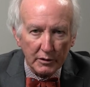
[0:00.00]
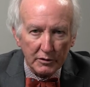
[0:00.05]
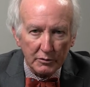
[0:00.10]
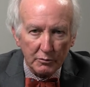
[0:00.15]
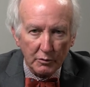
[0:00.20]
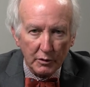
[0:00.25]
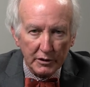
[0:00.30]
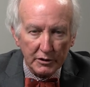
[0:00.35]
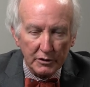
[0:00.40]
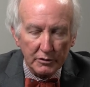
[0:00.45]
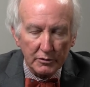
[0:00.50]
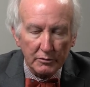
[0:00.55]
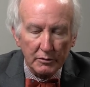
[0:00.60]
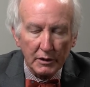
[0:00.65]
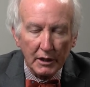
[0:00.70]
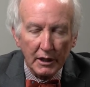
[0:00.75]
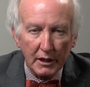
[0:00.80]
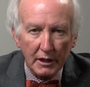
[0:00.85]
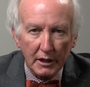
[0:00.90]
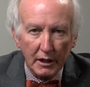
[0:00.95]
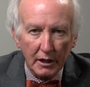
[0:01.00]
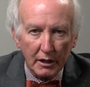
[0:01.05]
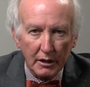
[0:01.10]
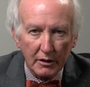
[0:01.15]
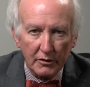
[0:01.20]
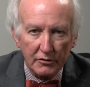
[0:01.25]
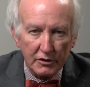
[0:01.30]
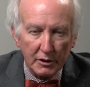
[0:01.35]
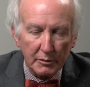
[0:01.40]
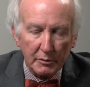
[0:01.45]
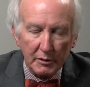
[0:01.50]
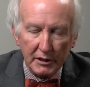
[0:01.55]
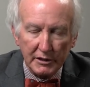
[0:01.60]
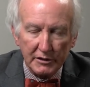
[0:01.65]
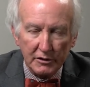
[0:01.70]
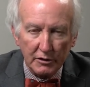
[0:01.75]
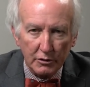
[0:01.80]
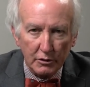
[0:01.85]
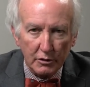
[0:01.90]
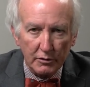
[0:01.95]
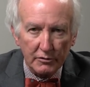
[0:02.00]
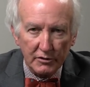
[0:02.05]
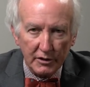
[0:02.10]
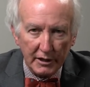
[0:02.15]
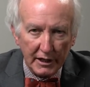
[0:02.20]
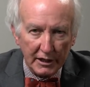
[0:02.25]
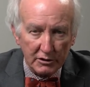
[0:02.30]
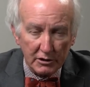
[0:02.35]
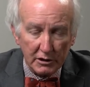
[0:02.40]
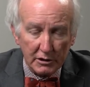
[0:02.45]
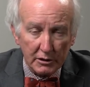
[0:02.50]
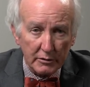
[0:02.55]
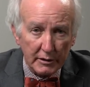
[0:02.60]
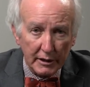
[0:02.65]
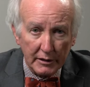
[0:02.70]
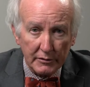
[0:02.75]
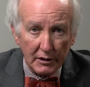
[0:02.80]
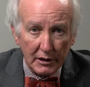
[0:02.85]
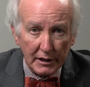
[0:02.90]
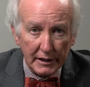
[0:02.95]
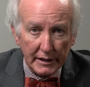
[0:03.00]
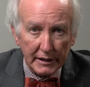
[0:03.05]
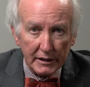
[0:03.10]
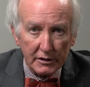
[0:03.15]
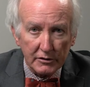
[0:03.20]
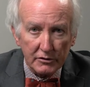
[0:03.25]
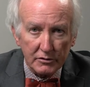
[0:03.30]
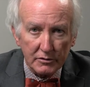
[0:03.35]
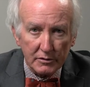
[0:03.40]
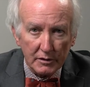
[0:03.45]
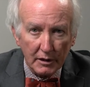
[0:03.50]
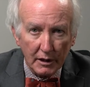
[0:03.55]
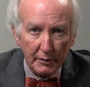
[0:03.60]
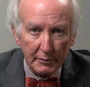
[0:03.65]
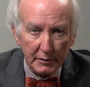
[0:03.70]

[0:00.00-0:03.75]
where you uh, stimulate the nerves that actually go down the legs uh,